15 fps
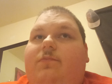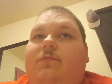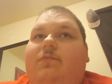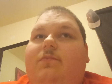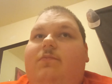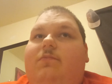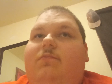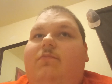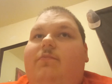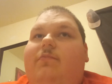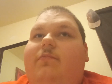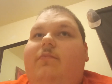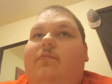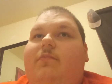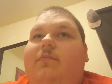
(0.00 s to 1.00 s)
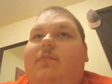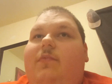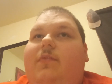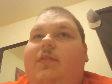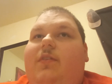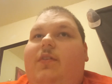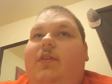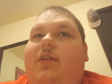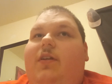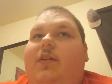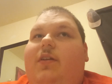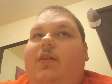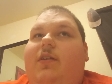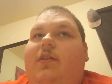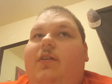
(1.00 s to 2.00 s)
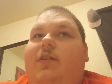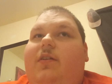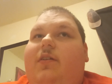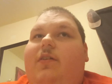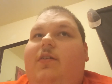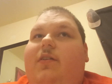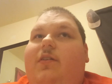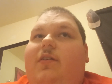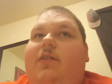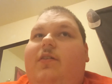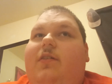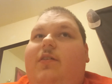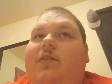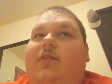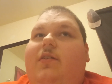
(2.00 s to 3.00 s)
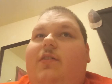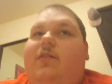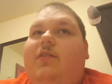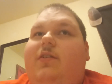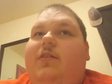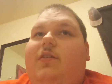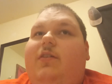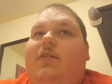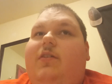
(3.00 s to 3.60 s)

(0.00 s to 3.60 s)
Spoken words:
(no one is talking)